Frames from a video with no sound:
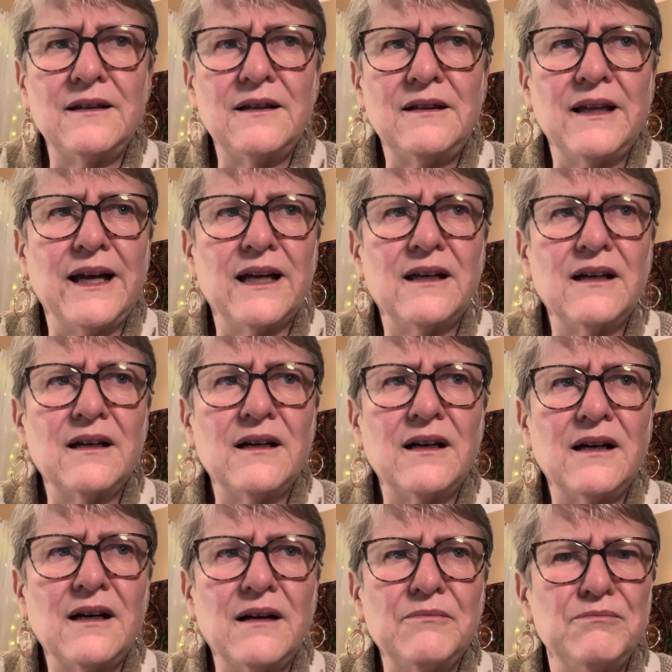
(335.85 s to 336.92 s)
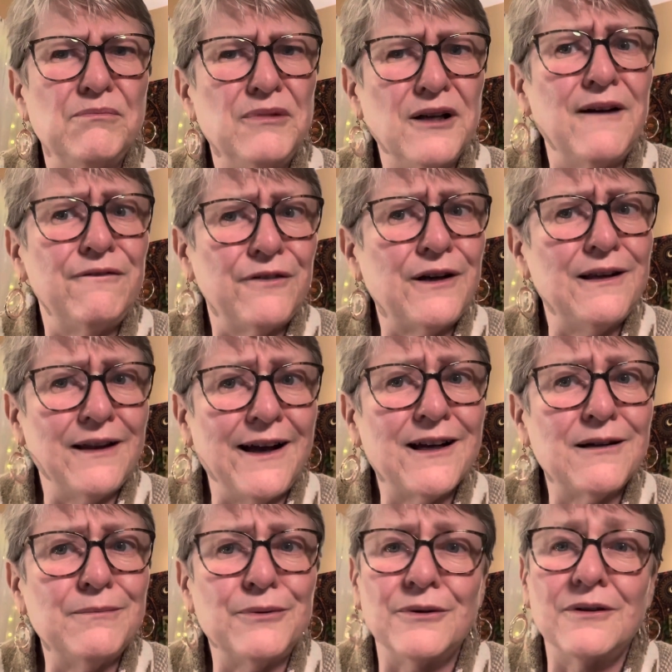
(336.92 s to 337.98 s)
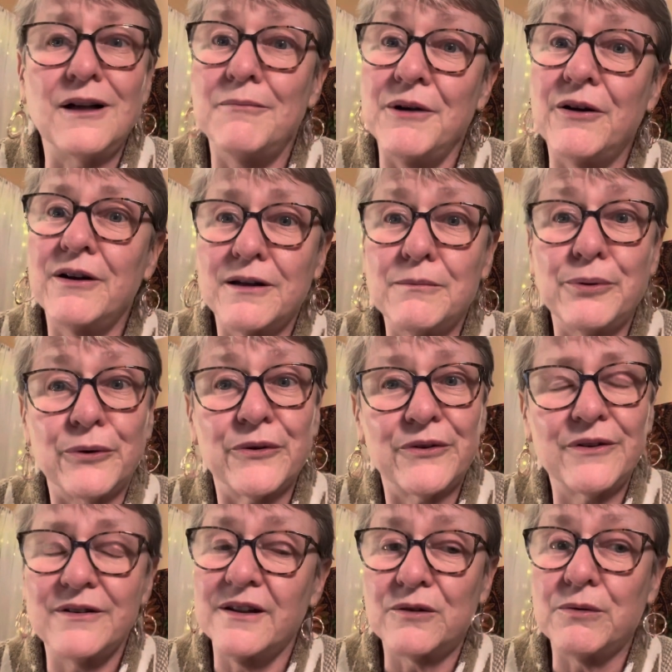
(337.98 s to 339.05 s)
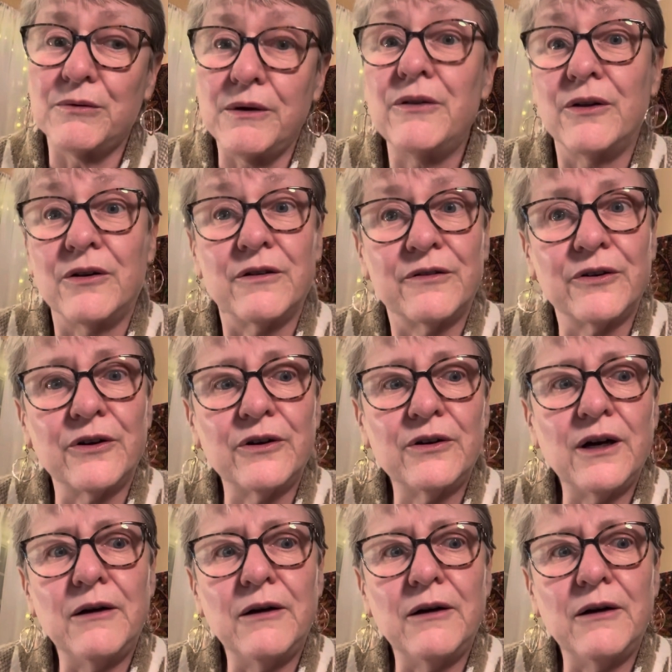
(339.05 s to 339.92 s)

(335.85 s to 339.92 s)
like, not very likable American person is what we thought of her.